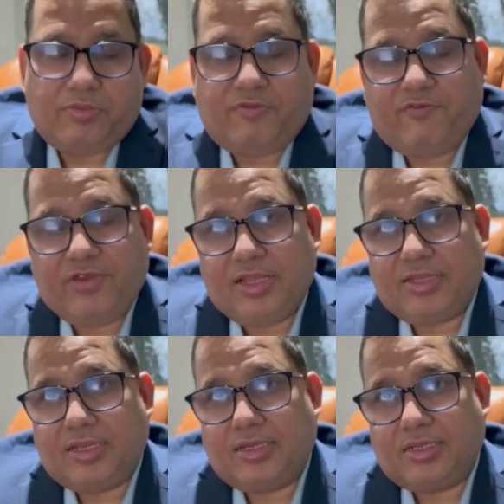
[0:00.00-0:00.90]
feel
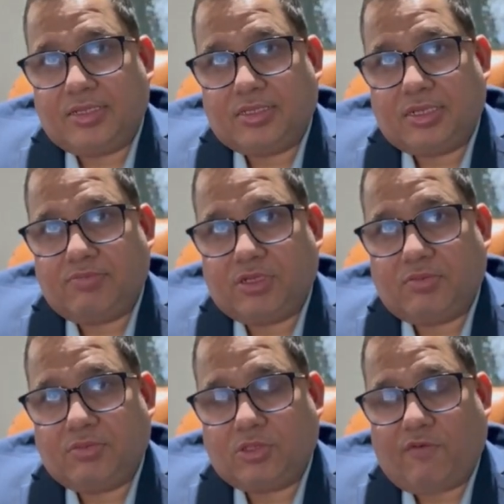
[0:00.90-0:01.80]
the
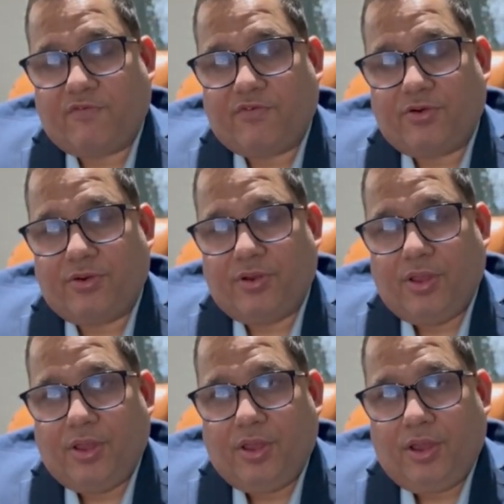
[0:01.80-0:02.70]
symptoms of
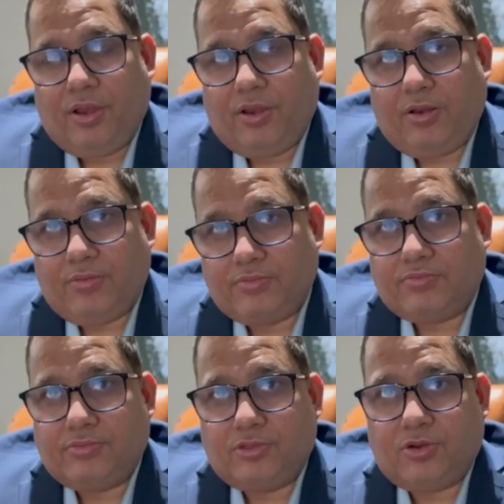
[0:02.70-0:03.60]

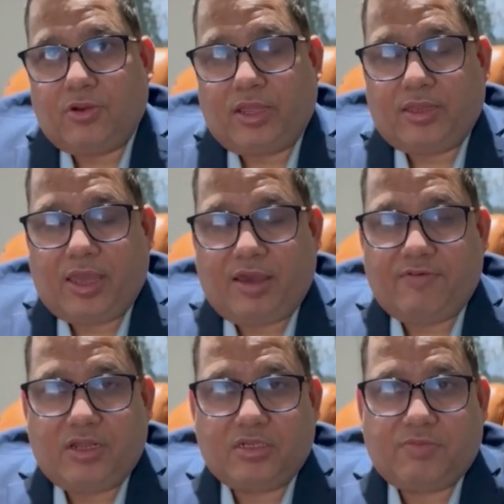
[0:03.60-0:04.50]
like
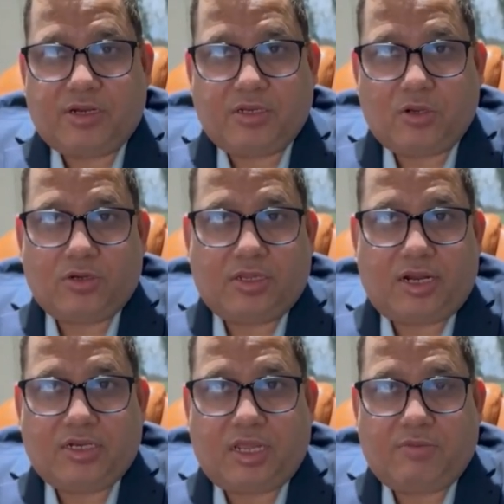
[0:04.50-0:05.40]
heaviness, but not
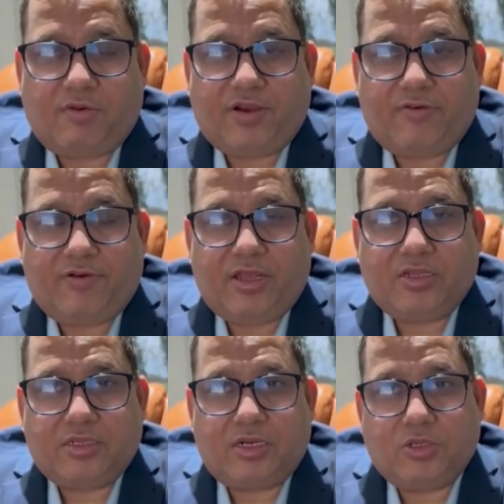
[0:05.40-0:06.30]
that type of
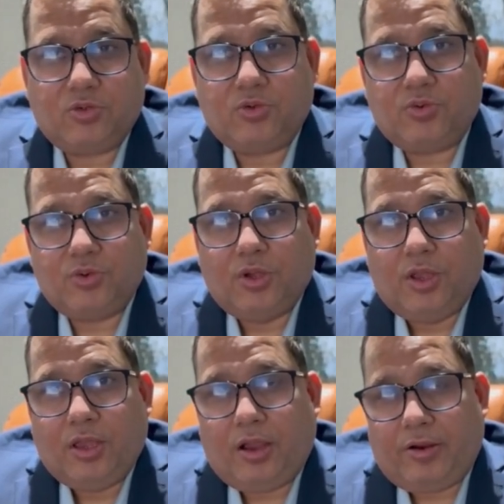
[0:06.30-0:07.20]
heaviness that you
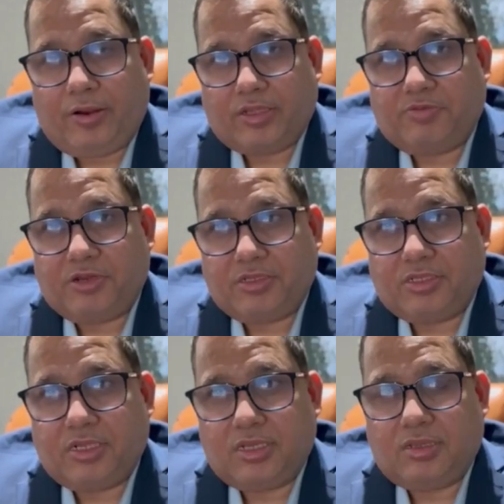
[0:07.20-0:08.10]
are
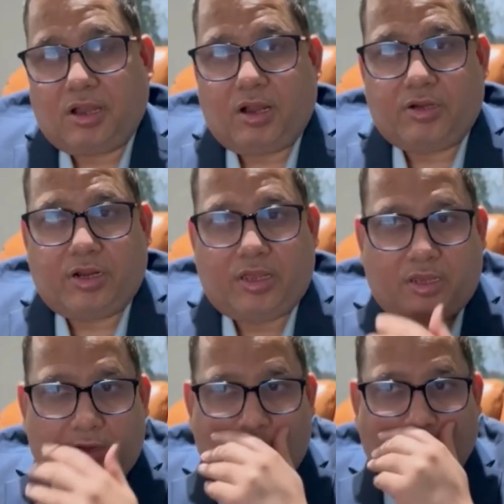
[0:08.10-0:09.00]
experiencing in the heart attack.
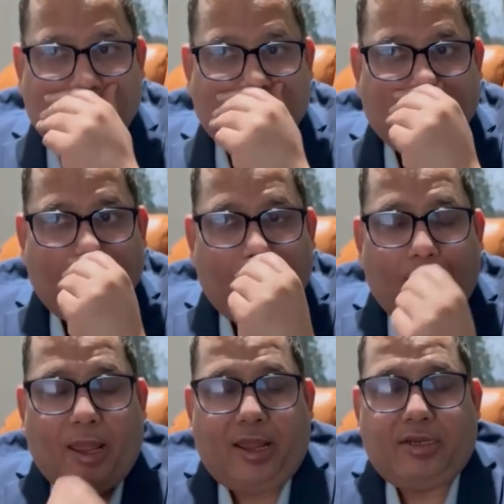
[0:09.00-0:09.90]
Okay,
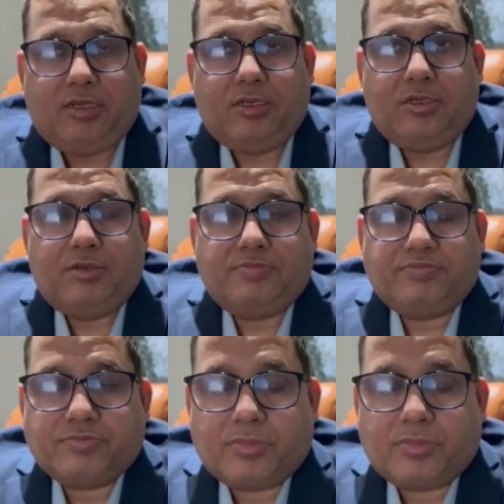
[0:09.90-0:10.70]
and